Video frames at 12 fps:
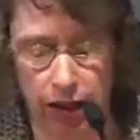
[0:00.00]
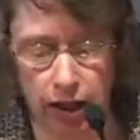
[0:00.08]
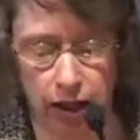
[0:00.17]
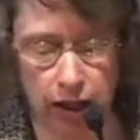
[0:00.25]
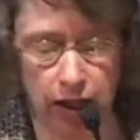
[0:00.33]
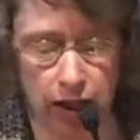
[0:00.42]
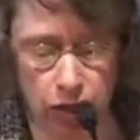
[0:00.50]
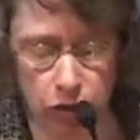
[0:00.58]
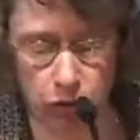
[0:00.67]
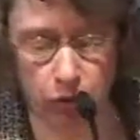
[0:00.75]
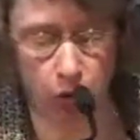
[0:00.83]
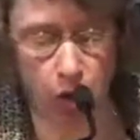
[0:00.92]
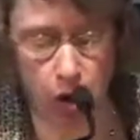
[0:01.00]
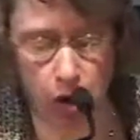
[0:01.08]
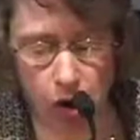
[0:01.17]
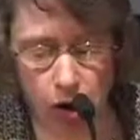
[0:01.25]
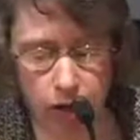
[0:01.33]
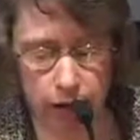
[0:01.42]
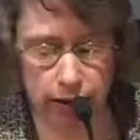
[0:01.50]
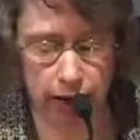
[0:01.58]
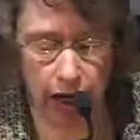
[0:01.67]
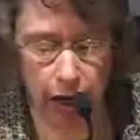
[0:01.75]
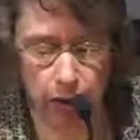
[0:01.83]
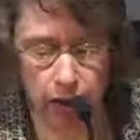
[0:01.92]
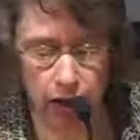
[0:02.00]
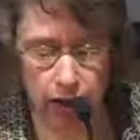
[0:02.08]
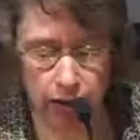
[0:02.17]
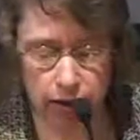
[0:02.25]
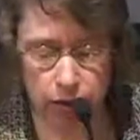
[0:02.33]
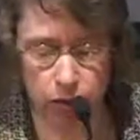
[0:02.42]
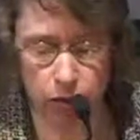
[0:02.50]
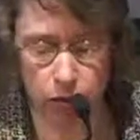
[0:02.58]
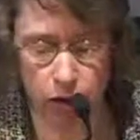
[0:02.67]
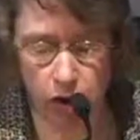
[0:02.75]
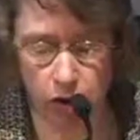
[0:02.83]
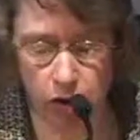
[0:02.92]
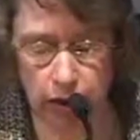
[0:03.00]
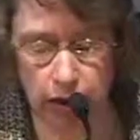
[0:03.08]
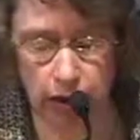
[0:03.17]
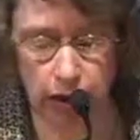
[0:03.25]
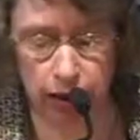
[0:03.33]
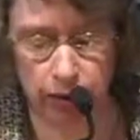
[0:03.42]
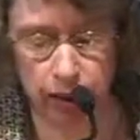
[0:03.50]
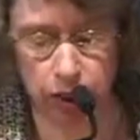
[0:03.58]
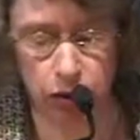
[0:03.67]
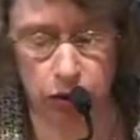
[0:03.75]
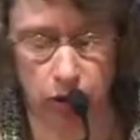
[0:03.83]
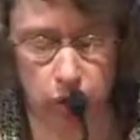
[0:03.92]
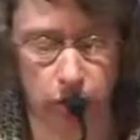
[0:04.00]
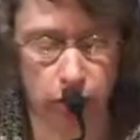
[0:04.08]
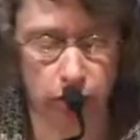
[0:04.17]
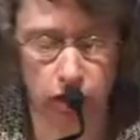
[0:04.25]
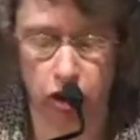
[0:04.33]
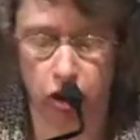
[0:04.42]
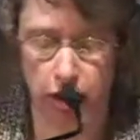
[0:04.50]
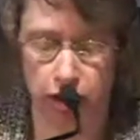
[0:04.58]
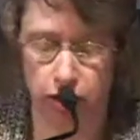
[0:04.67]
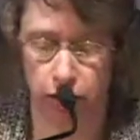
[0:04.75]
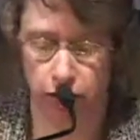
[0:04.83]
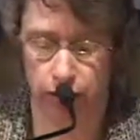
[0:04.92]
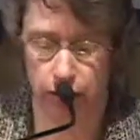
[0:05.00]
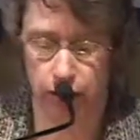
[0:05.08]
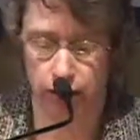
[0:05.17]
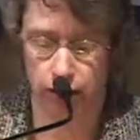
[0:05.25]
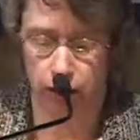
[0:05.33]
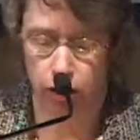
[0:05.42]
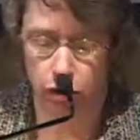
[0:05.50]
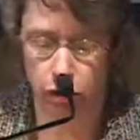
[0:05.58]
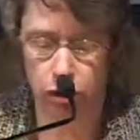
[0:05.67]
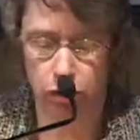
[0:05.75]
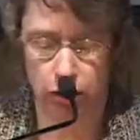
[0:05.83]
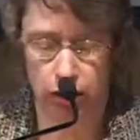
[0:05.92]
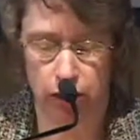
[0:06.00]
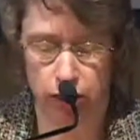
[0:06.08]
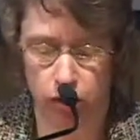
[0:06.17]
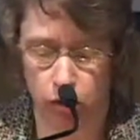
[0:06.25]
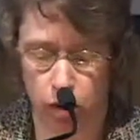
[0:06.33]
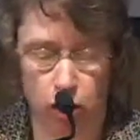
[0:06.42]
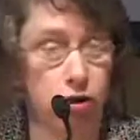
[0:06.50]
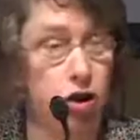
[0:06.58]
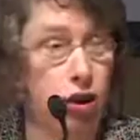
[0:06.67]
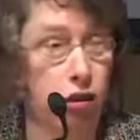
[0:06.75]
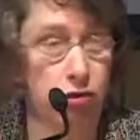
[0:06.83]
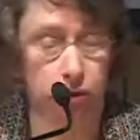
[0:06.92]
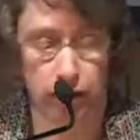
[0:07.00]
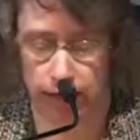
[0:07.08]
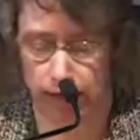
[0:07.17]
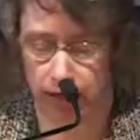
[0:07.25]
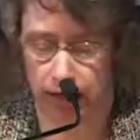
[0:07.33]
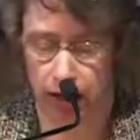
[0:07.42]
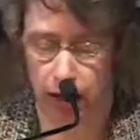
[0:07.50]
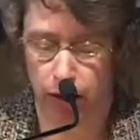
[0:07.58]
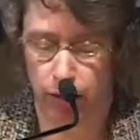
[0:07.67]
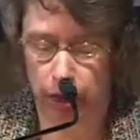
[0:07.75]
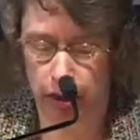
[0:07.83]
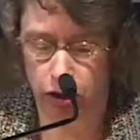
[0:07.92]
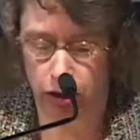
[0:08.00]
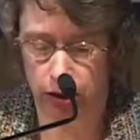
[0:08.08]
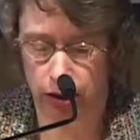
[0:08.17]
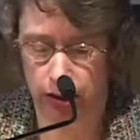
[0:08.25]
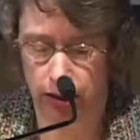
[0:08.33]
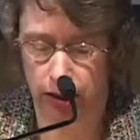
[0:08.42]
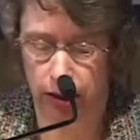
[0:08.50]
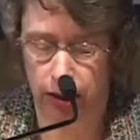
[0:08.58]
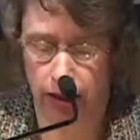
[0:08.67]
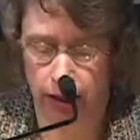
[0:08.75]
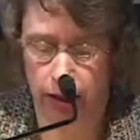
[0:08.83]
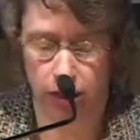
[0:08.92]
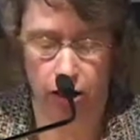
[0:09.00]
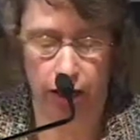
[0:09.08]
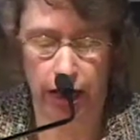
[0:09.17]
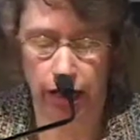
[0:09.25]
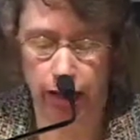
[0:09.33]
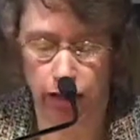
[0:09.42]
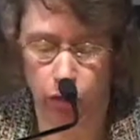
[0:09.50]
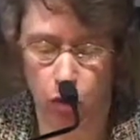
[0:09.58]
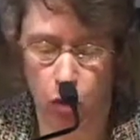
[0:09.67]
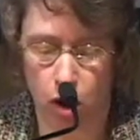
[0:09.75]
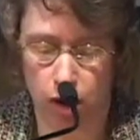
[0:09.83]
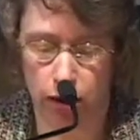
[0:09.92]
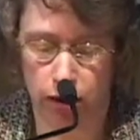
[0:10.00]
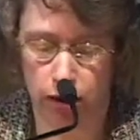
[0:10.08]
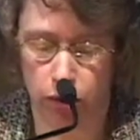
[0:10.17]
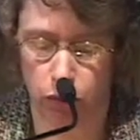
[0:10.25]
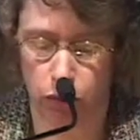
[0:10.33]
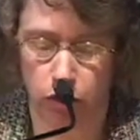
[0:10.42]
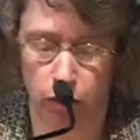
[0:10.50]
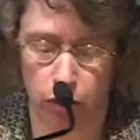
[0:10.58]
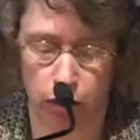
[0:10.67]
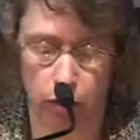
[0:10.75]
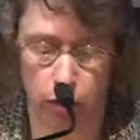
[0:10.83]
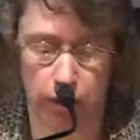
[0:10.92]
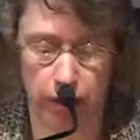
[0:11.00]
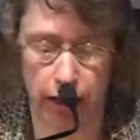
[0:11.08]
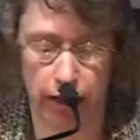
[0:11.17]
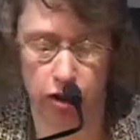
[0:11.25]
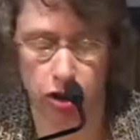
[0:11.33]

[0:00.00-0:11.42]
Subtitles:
a central mall, that's capitalized, central mall, in Central Square with shade trees, nurseries for small children, and benches. The arcaded walks were going to protect